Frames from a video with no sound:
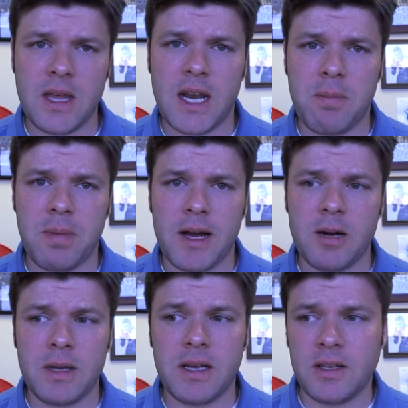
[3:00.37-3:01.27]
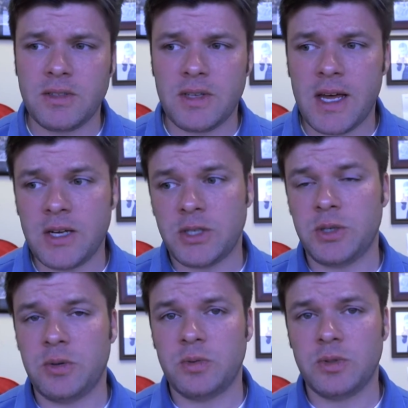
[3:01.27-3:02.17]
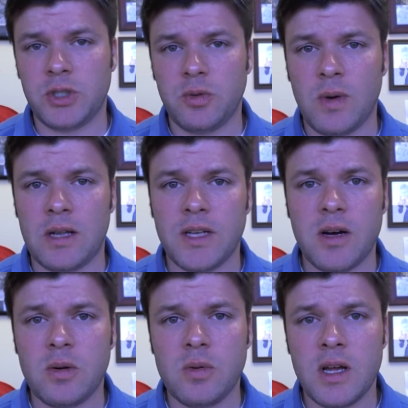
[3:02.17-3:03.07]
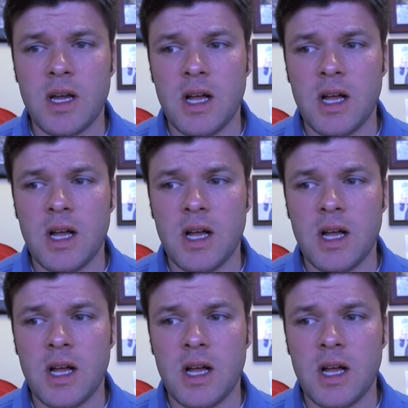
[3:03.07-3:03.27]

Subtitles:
that empire because, as you should well know,